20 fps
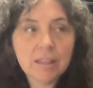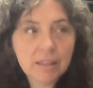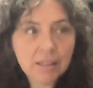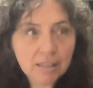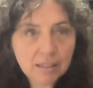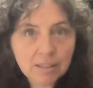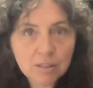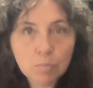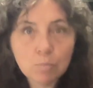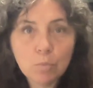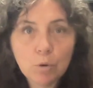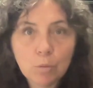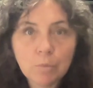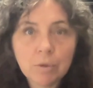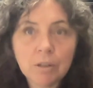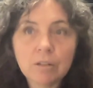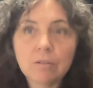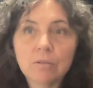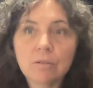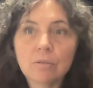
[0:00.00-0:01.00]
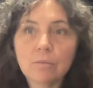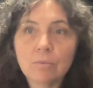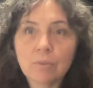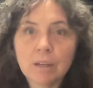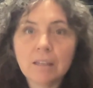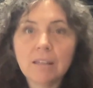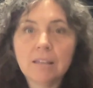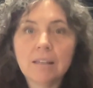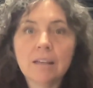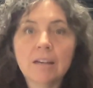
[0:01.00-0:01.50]
this moment
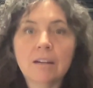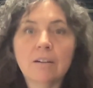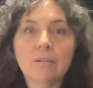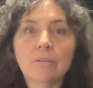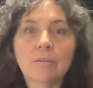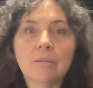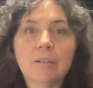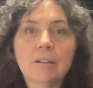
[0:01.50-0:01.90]
right now.